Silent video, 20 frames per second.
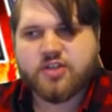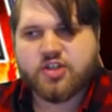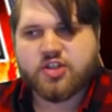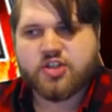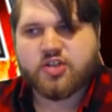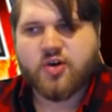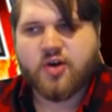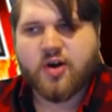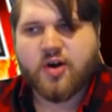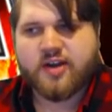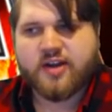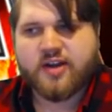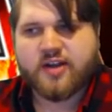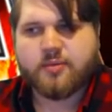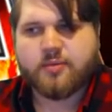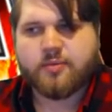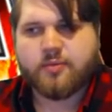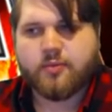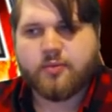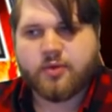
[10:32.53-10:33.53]
just trying to
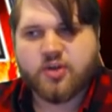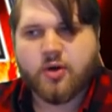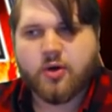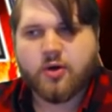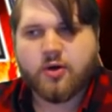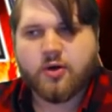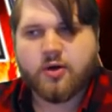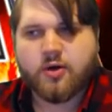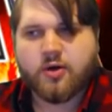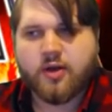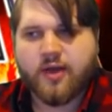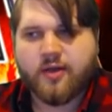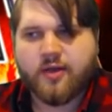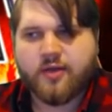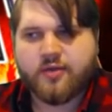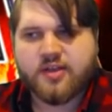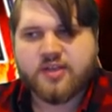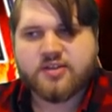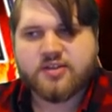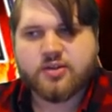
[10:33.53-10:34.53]
return uh,
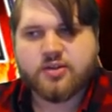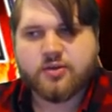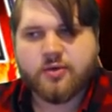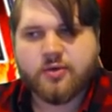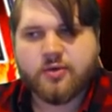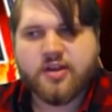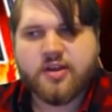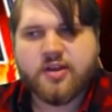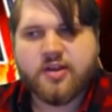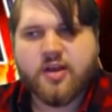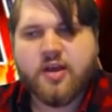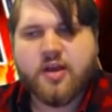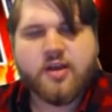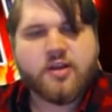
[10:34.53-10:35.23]
these three